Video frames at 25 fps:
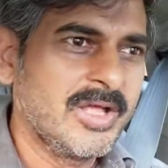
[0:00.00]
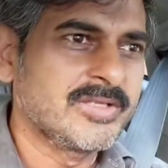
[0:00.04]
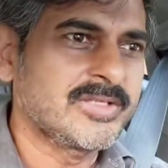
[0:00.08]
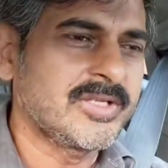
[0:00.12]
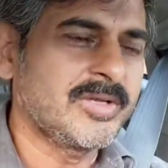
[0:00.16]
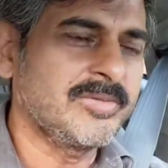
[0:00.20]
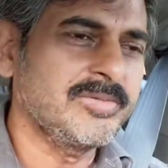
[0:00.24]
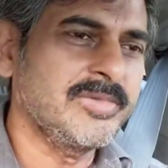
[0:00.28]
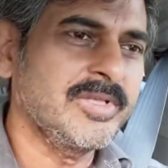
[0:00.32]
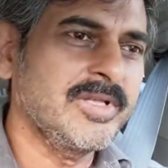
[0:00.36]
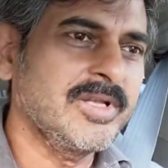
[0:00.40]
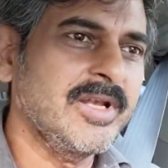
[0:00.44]

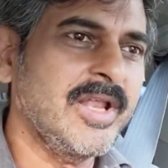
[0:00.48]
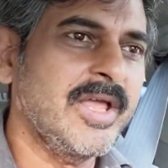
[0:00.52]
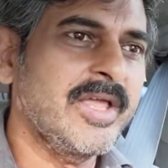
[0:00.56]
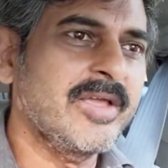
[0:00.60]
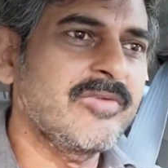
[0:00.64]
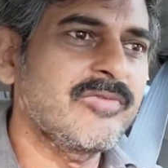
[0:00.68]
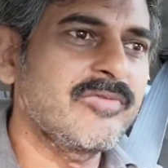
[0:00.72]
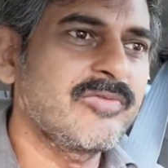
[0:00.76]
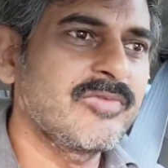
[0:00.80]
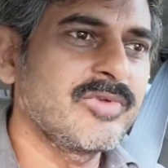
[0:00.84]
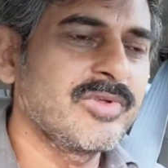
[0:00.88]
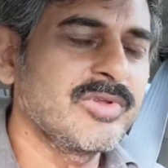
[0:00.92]
something
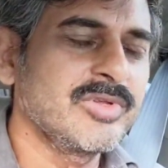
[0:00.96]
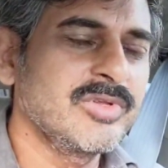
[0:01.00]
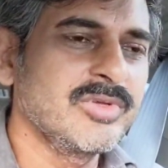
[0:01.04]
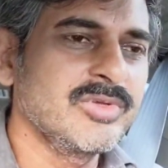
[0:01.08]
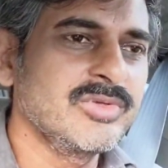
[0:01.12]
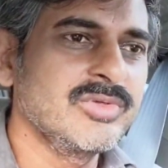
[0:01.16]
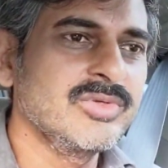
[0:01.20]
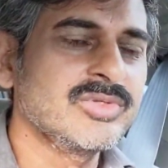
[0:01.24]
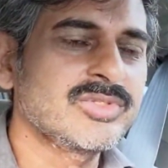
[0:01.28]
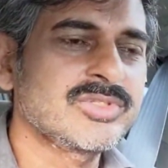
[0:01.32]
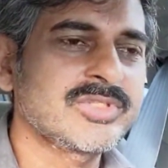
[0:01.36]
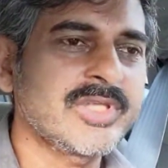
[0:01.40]
like
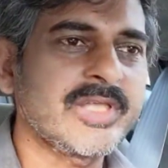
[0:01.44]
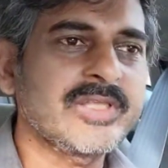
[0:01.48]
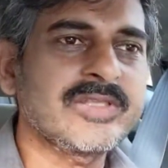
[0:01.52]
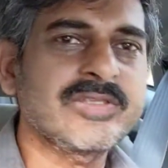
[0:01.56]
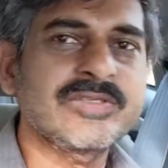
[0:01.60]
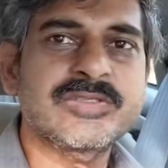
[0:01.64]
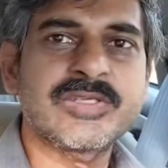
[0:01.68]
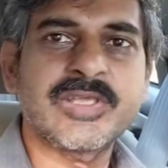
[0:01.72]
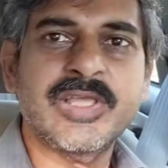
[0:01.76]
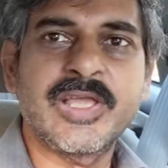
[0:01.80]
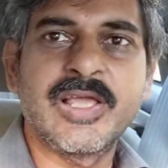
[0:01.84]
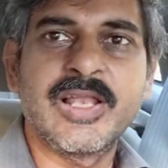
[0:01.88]
you
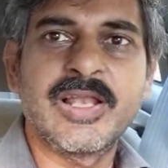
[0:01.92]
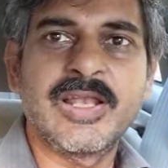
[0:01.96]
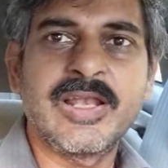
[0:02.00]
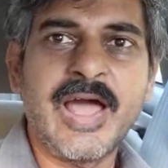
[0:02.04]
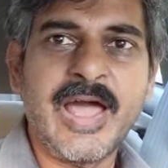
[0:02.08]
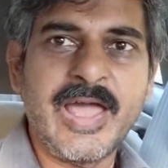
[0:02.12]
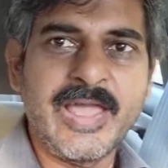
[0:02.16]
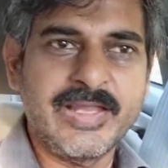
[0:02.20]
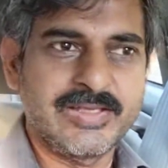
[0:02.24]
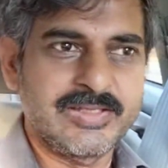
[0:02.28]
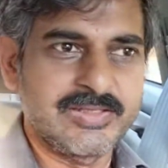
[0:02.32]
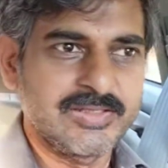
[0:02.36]
sense a
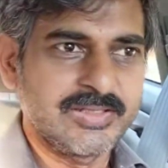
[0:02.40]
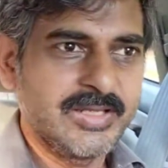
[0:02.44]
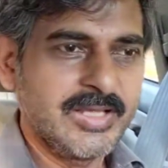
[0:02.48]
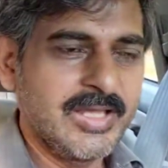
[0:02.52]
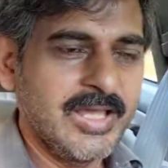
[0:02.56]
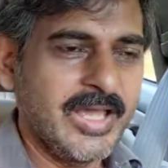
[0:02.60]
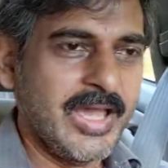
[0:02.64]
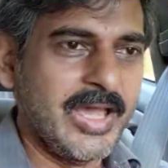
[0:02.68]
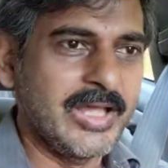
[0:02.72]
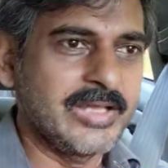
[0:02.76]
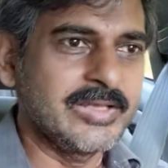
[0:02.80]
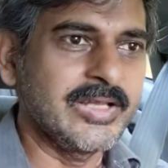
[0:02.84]
light
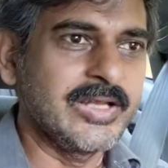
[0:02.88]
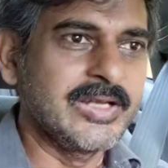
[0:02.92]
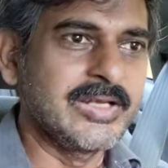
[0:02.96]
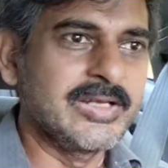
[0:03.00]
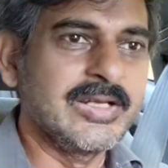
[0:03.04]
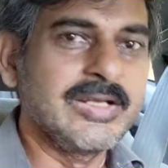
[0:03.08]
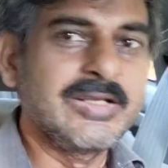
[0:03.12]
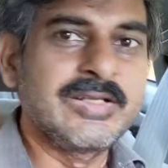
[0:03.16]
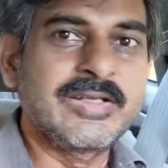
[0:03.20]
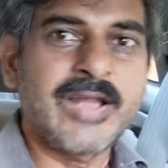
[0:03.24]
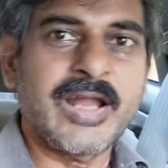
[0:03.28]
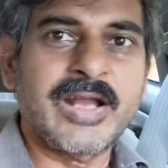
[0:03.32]
and then
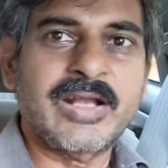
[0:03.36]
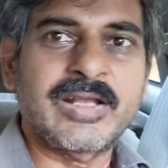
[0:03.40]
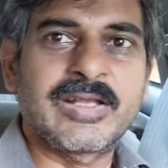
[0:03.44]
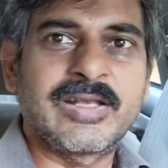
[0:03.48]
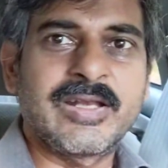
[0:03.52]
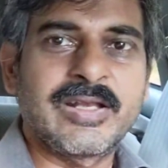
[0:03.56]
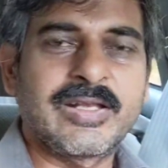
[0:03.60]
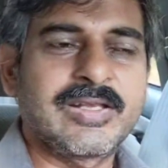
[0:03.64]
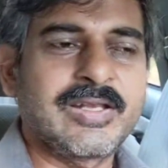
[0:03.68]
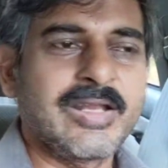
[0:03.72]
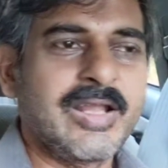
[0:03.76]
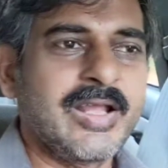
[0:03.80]

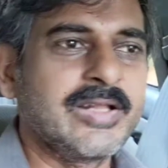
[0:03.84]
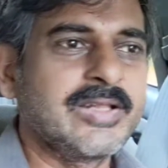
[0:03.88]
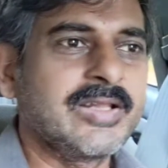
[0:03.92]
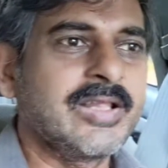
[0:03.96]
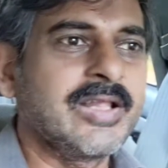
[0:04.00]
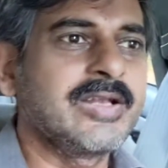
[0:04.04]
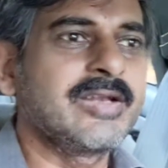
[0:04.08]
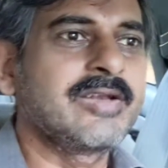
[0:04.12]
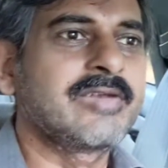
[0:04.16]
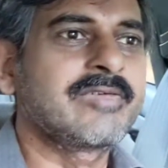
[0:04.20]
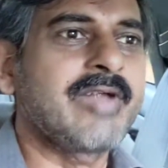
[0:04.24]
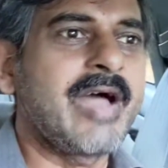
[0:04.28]
detect it and
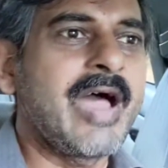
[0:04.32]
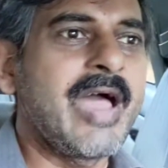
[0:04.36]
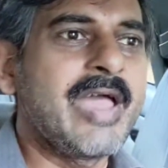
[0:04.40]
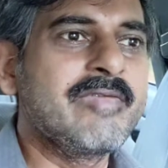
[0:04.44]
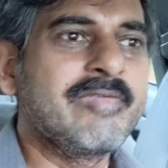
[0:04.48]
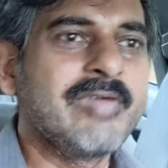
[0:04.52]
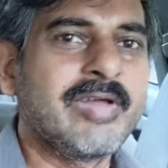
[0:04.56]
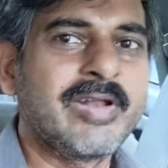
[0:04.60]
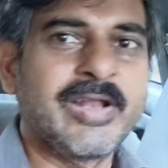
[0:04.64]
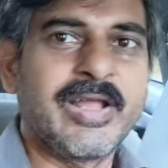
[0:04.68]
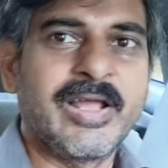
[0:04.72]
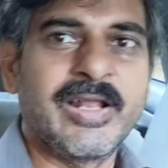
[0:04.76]
then
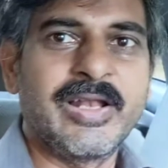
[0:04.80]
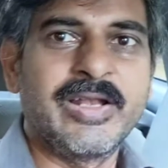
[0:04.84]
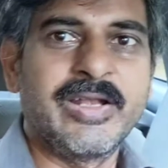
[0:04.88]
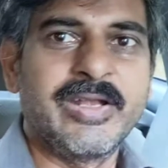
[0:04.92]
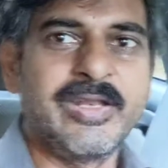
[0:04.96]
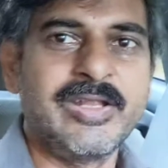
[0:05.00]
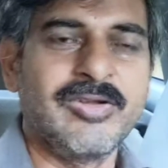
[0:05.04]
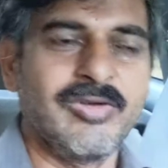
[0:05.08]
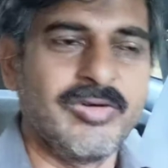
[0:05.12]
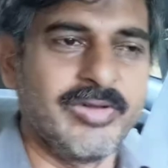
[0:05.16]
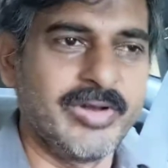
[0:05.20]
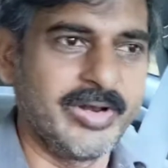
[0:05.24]
drive an
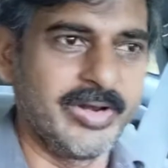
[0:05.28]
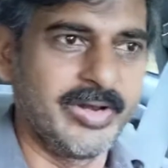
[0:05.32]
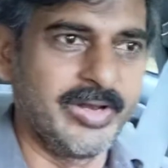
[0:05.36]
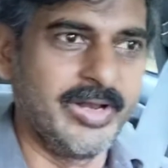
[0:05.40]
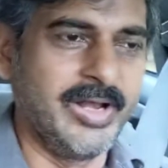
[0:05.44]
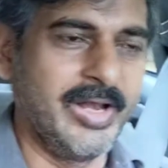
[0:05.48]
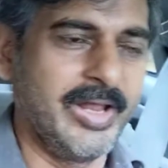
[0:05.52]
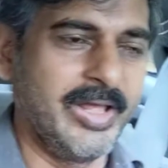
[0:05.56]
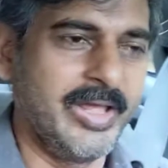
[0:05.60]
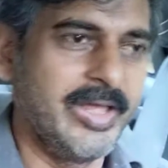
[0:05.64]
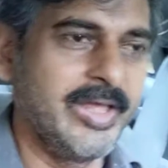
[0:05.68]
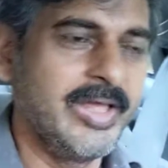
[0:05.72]
LED or a
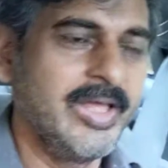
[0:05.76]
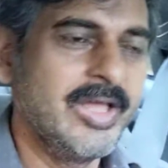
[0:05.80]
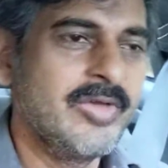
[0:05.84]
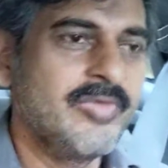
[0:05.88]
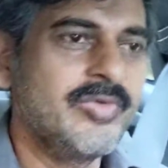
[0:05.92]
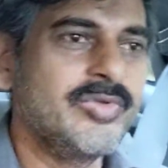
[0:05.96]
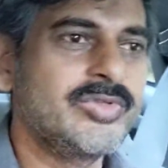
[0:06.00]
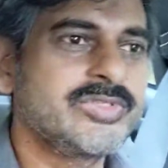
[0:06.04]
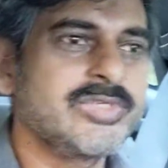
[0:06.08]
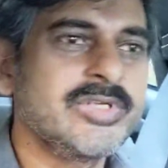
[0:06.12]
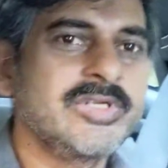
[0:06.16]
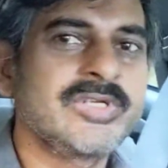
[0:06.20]
relay,
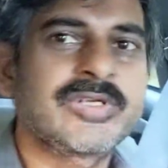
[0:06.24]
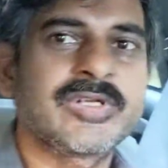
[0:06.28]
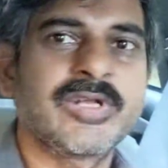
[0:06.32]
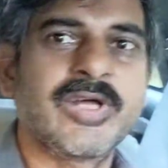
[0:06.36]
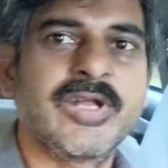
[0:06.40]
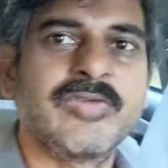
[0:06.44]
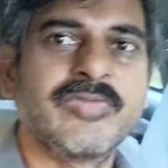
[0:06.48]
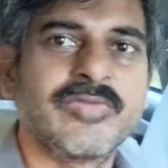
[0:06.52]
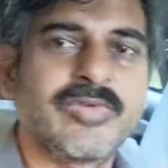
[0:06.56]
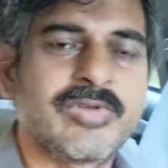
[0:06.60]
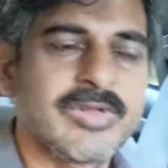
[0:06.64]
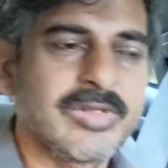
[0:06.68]
which in
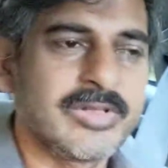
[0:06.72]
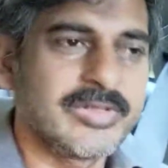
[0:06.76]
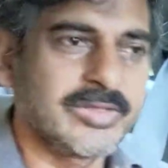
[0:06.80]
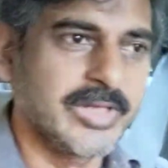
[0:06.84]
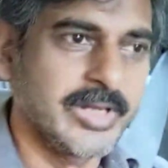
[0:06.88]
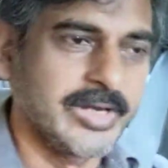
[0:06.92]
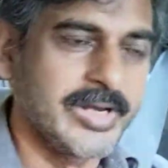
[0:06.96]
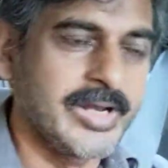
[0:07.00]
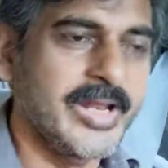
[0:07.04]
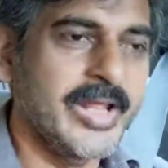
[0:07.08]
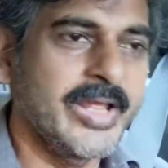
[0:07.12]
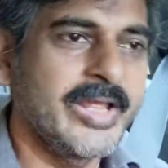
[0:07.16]
turn,
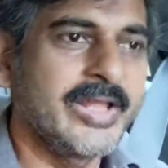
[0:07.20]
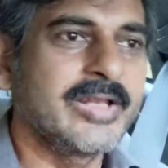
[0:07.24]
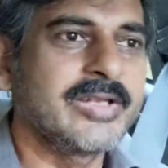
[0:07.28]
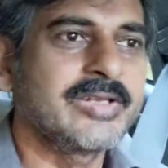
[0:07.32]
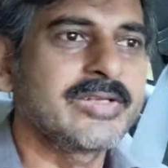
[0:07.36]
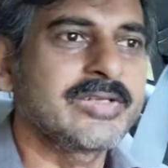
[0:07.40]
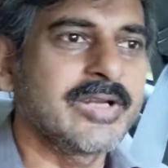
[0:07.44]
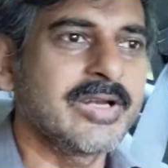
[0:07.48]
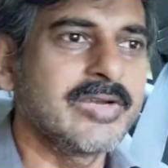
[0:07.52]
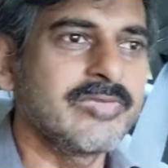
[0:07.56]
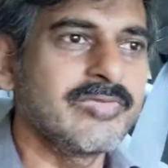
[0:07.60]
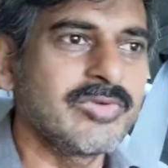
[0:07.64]
the relay
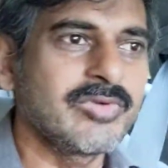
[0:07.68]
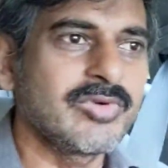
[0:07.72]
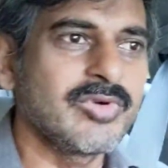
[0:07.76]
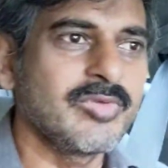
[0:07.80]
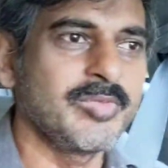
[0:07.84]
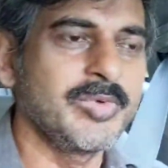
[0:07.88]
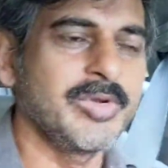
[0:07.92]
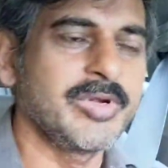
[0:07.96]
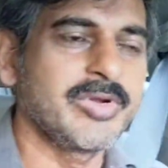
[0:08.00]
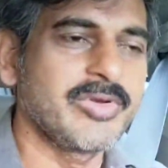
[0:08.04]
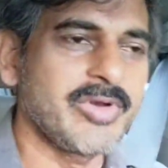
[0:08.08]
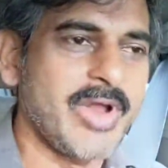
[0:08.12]
in turn
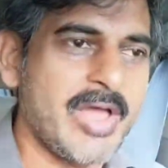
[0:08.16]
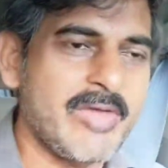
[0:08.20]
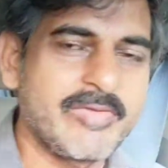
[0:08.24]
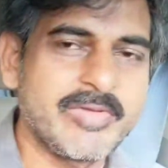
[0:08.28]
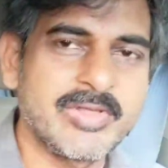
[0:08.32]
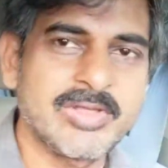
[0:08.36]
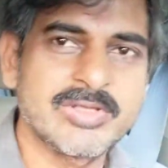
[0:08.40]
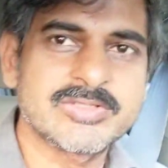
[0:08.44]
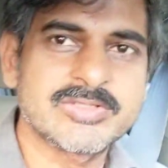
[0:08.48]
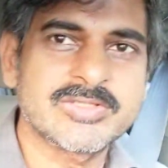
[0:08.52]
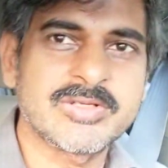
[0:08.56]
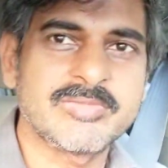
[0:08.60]
could be
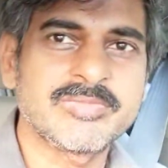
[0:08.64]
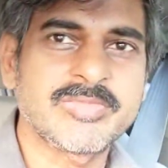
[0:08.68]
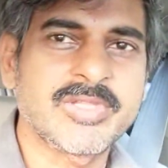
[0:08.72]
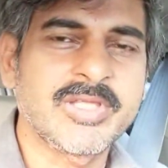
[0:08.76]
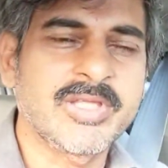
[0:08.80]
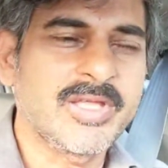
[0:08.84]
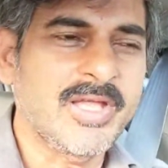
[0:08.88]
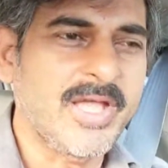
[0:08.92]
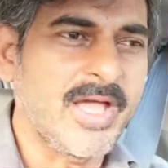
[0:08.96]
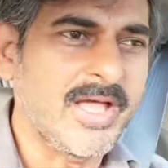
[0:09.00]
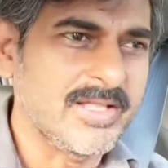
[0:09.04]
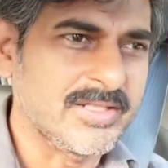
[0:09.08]
driving
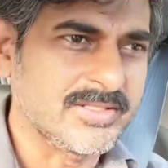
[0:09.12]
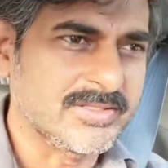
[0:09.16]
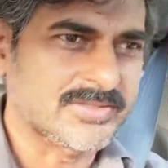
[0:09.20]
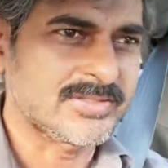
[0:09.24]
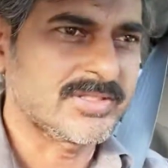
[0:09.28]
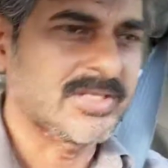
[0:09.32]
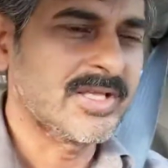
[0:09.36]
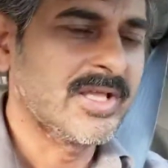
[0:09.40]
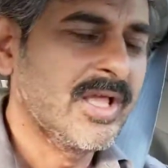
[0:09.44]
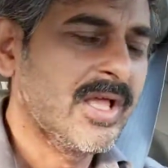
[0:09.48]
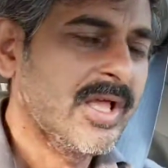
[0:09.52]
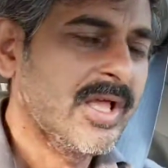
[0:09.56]
something else.